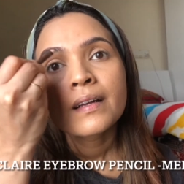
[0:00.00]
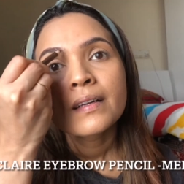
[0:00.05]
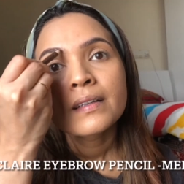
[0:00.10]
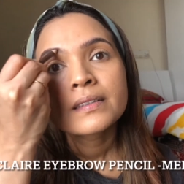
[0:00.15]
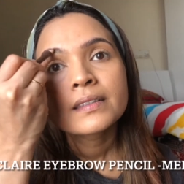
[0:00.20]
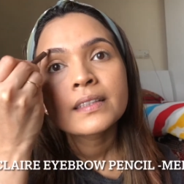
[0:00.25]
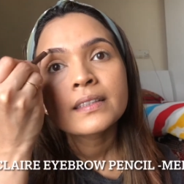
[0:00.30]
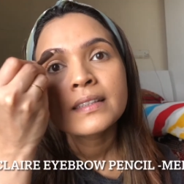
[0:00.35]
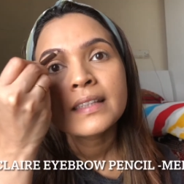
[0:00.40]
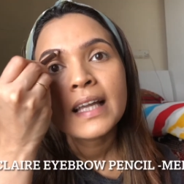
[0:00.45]

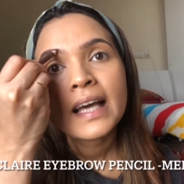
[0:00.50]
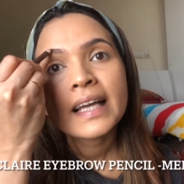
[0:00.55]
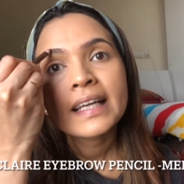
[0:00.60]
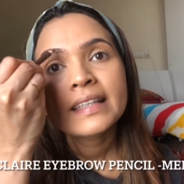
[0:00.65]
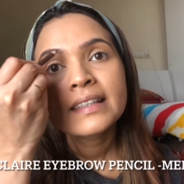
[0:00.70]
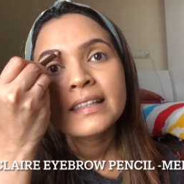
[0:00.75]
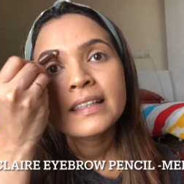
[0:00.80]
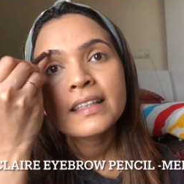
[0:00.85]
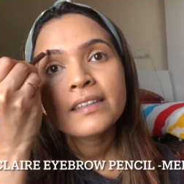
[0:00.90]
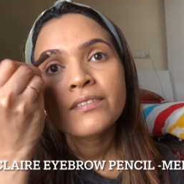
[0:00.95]
Just
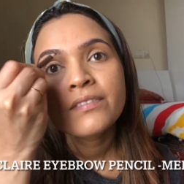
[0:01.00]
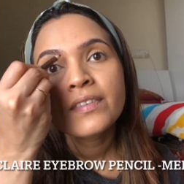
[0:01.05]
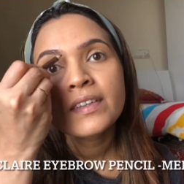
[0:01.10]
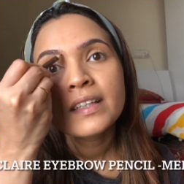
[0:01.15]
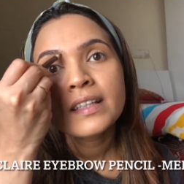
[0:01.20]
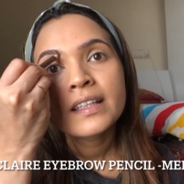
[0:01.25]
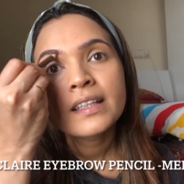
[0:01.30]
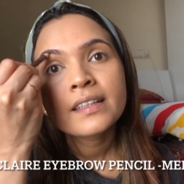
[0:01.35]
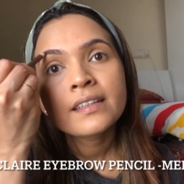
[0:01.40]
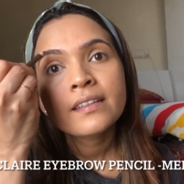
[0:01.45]
lightly
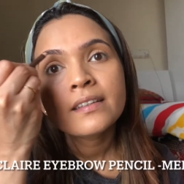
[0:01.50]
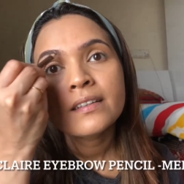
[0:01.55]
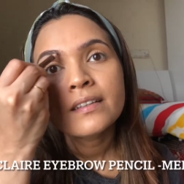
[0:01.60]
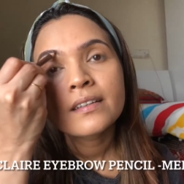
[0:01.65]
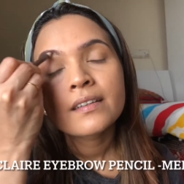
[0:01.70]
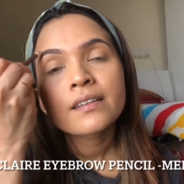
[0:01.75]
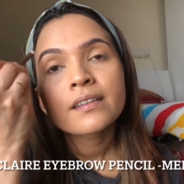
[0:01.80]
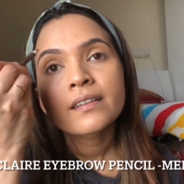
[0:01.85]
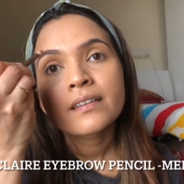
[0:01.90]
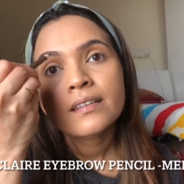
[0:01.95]
fill in
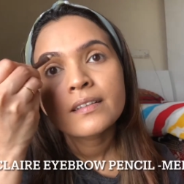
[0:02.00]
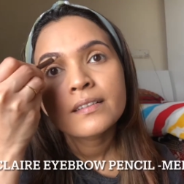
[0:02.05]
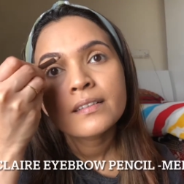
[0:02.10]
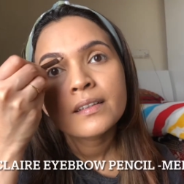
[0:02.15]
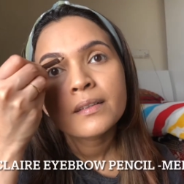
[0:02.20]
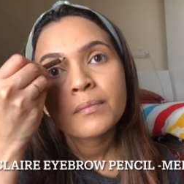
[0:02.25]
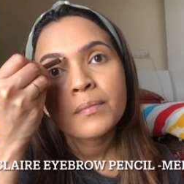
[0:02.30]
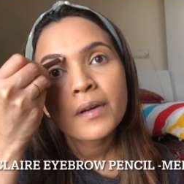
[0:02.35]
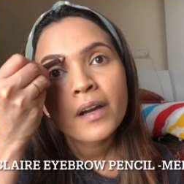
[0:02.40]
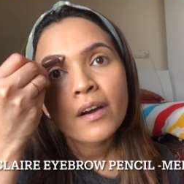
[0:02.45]

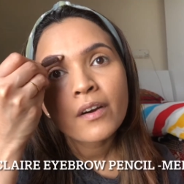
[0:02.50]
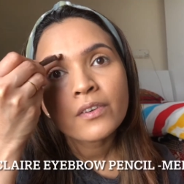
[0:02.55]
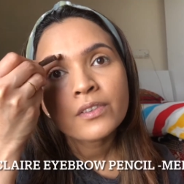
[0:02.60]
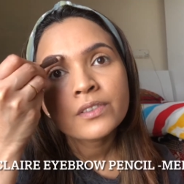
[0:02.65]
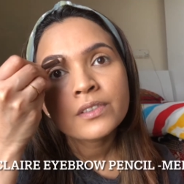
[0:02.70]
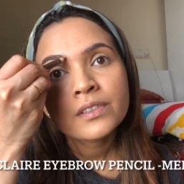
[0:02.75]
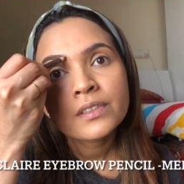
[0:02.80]
the brows.